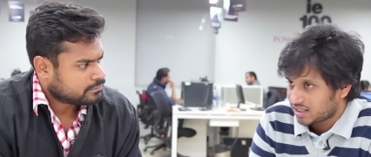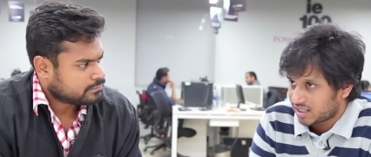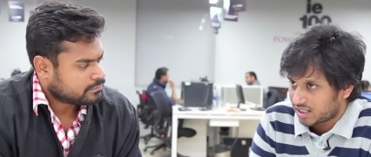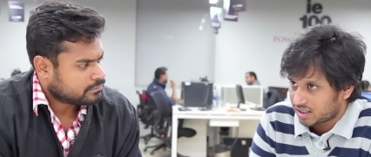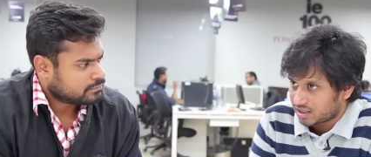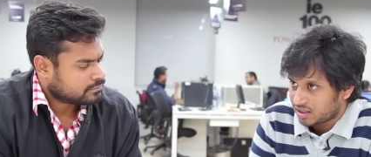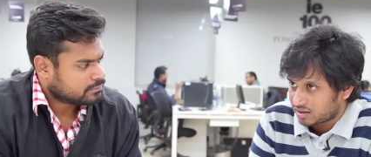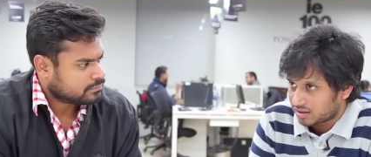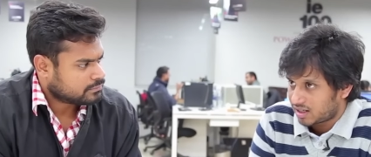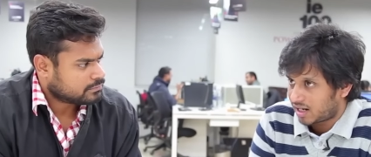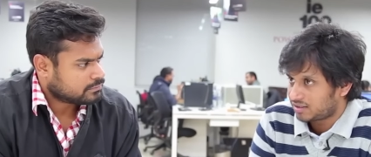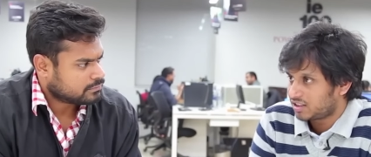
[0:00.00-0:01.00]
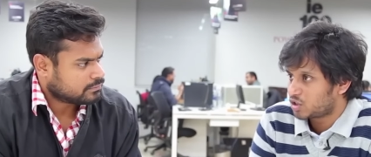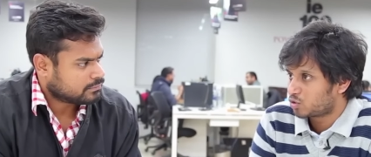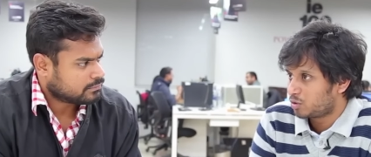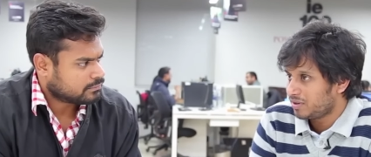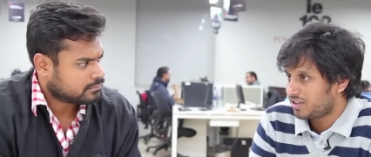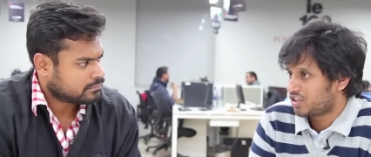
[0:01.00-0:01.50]
Speaker 1: then Gandhi's
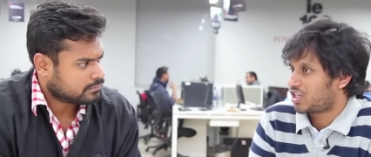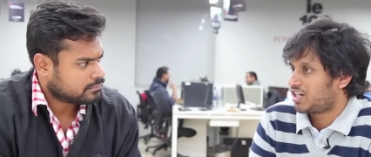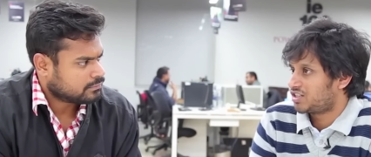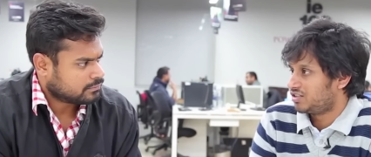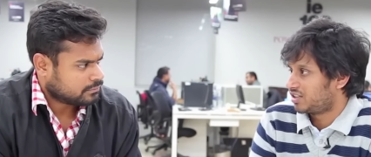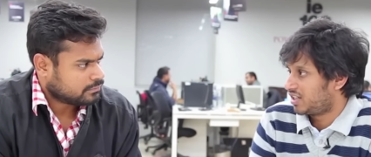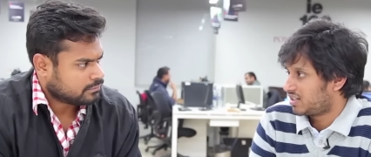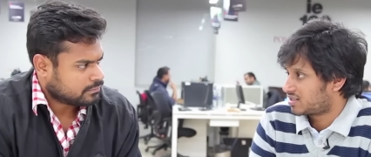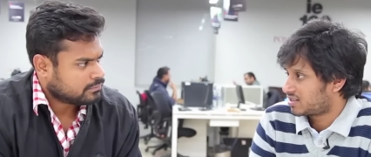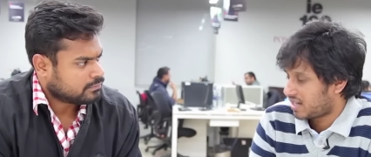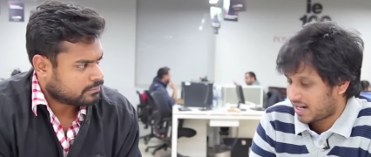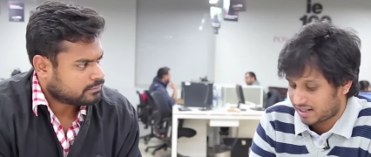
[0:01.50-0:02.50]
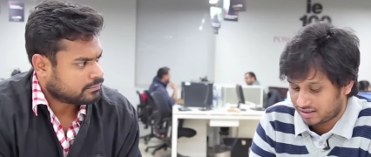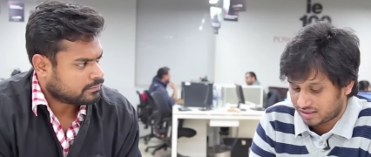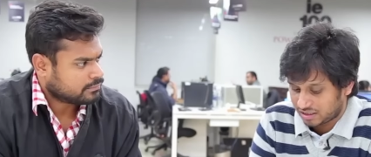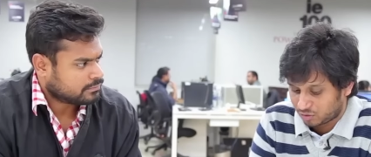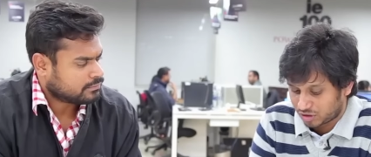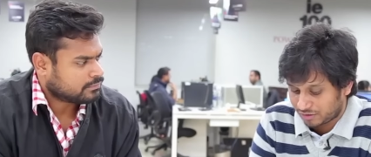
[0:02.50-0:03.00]
would be discharged in the case
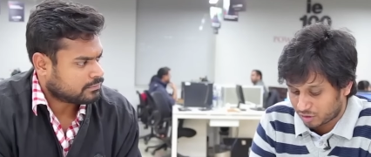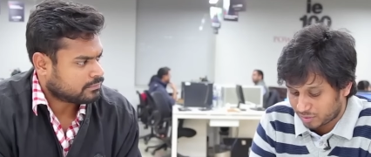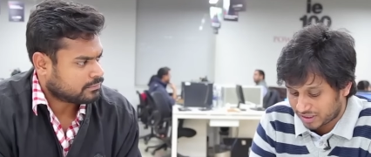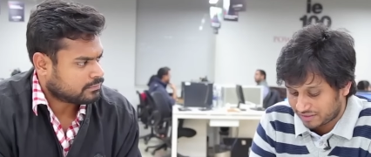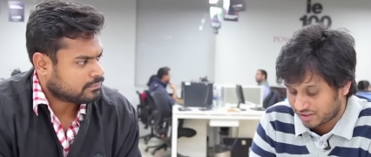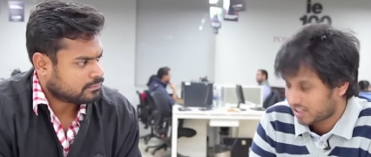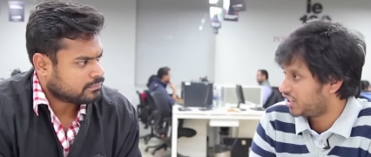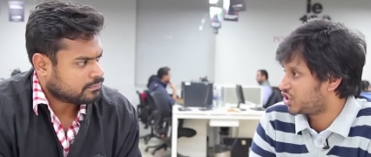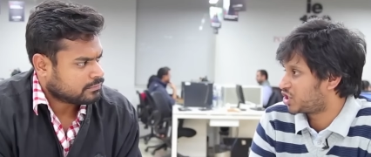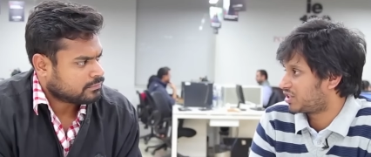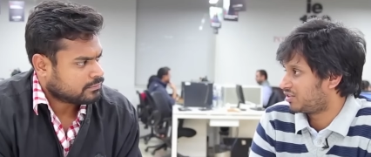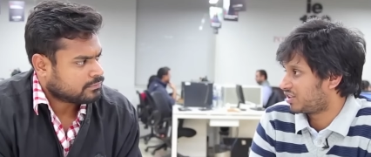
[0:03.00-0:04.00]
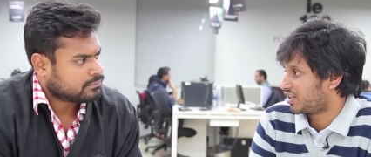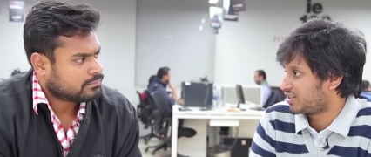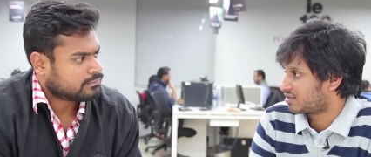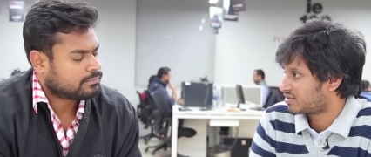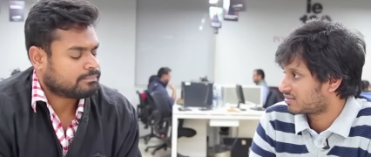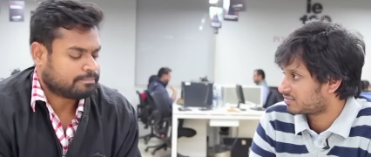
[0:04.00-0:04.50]
and he would, they would be given a clean sheet in the
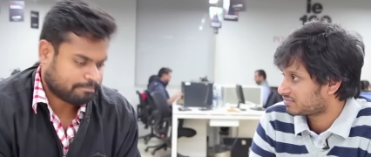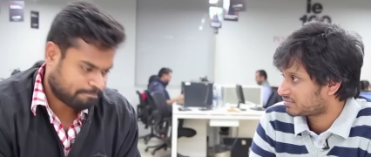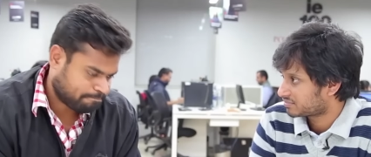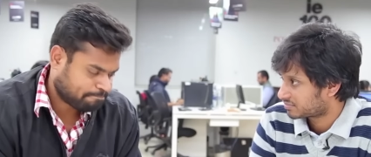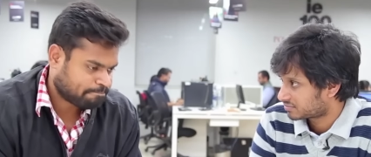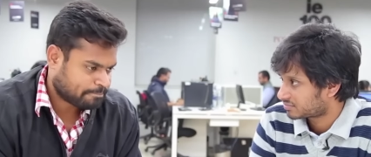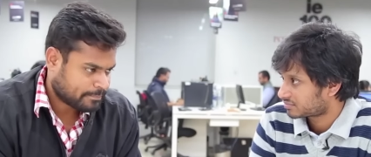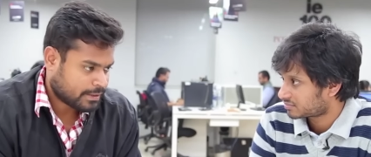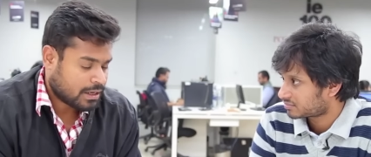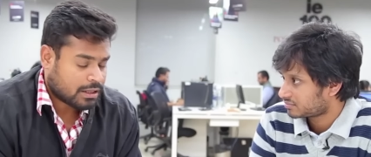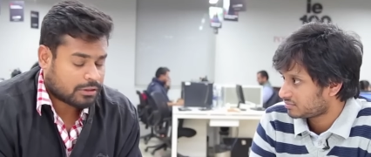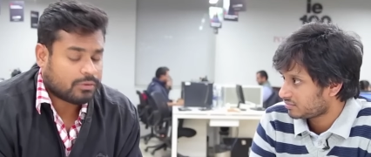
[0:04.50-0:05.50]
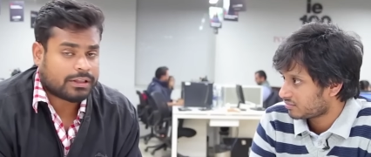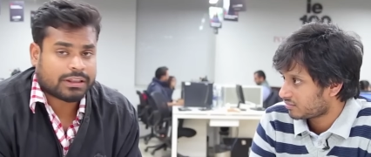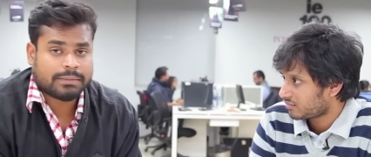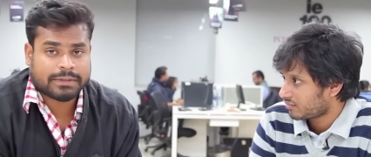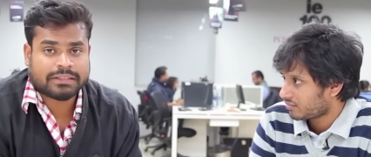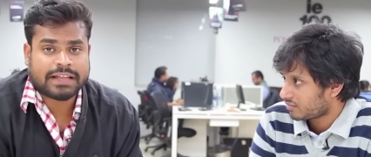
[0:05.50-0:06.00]
case.
Speaker 2: So it
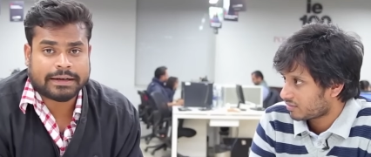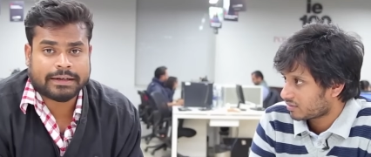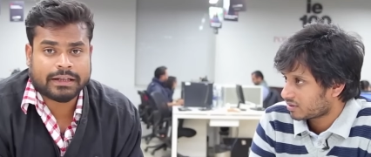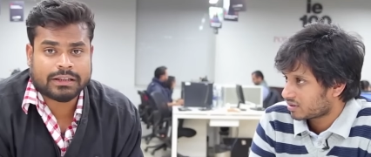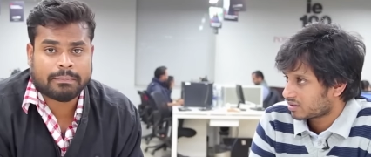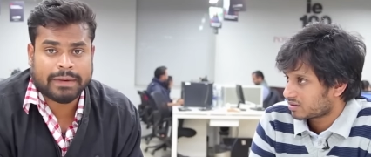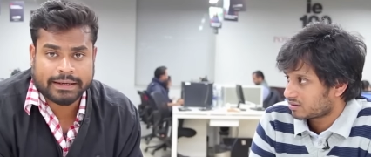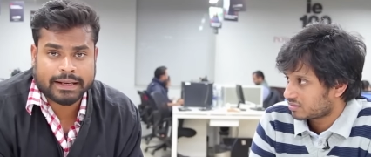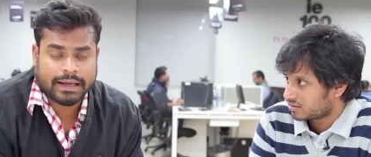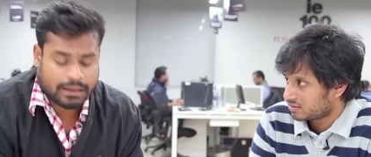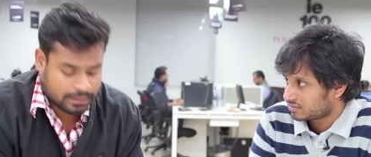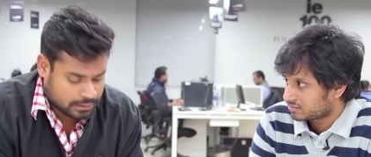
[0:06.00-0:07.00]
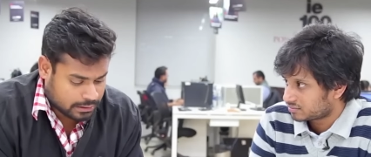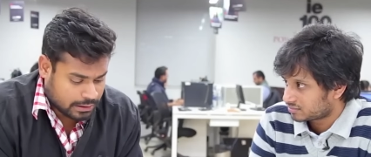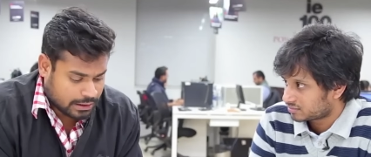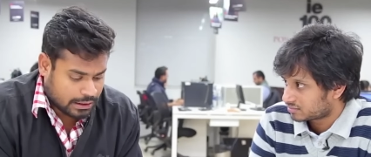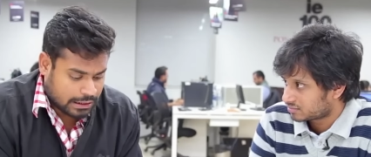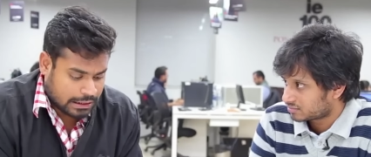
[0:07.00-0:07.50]
seems the Saturday is a big day.
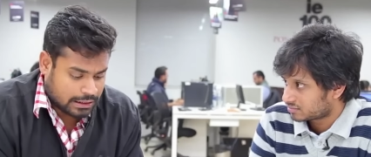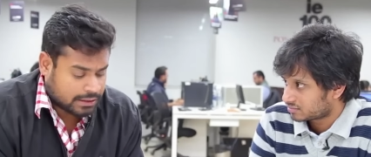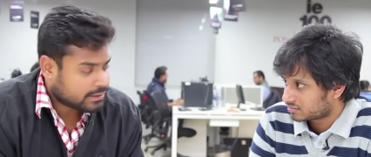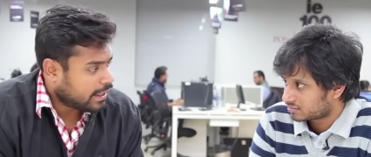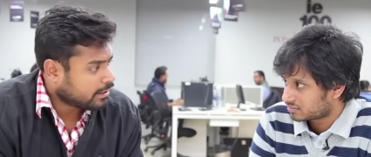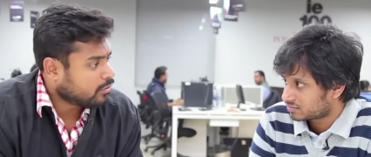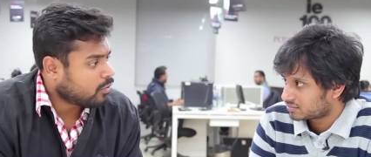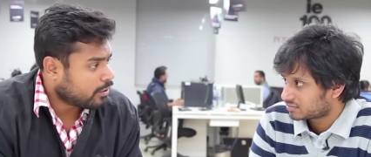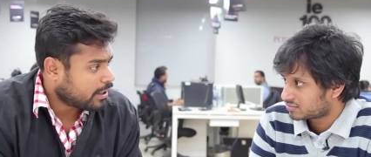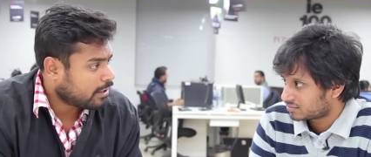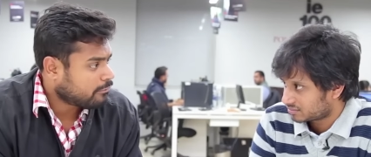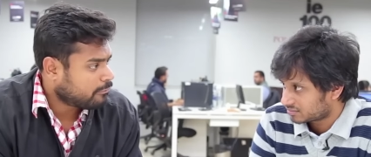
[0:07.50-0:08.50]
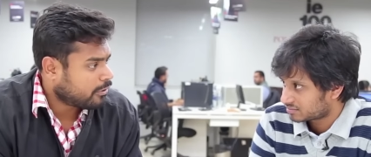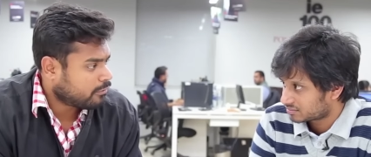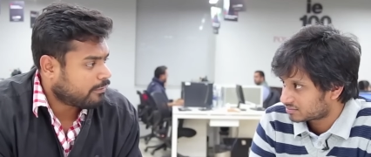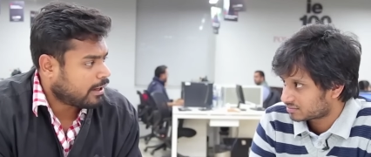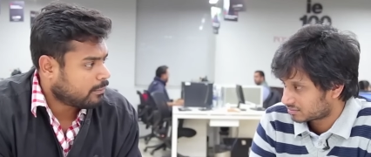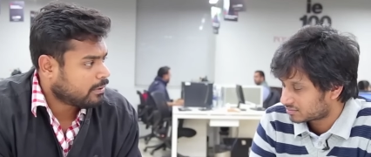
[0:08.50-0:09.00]
Uh, thank you, Conan, for
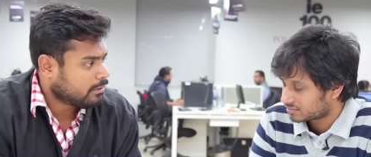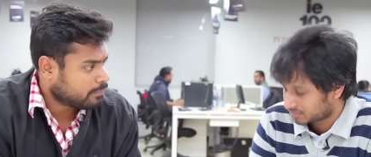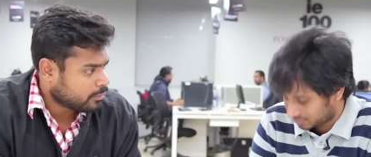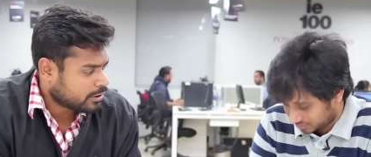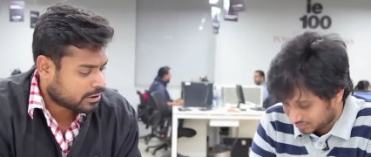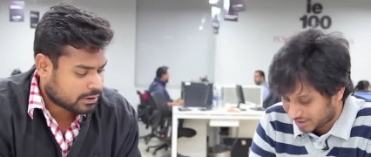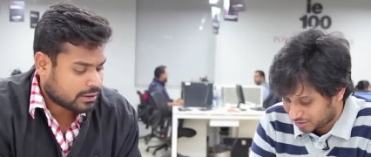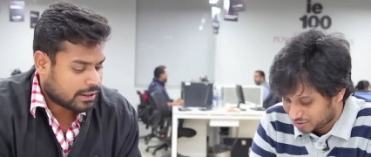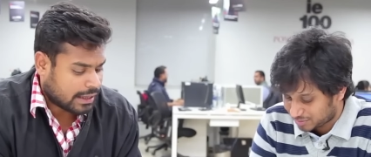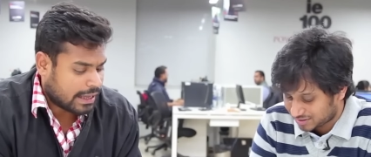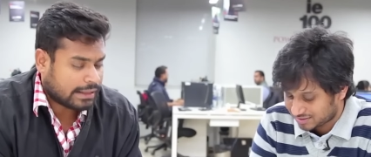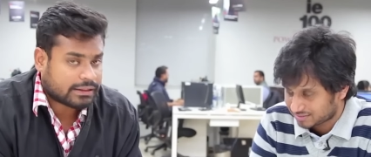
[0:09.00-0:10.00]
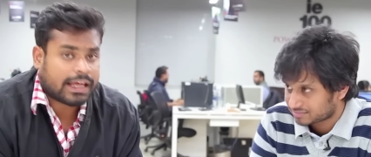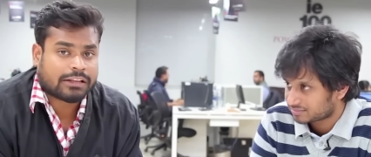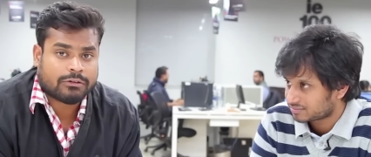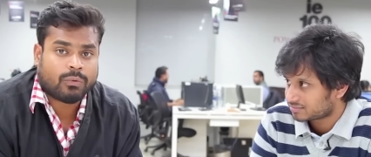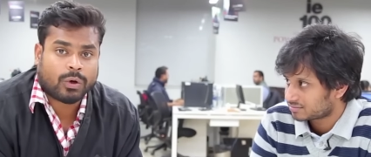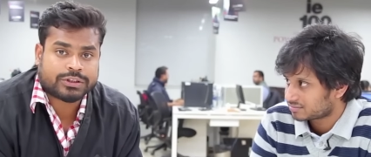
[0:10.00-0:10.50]
your valuable inputs. Thanks so much. And
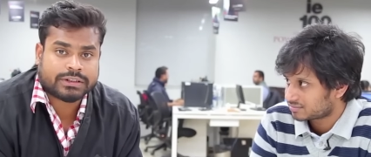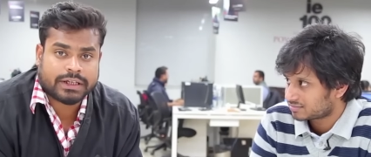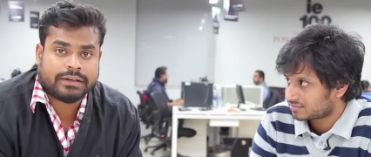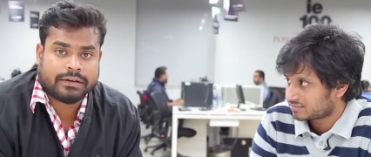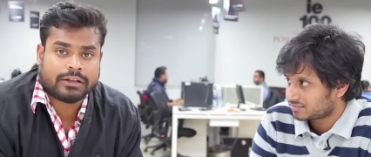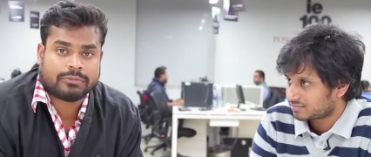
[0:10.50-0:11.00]
thanks for watching the Indian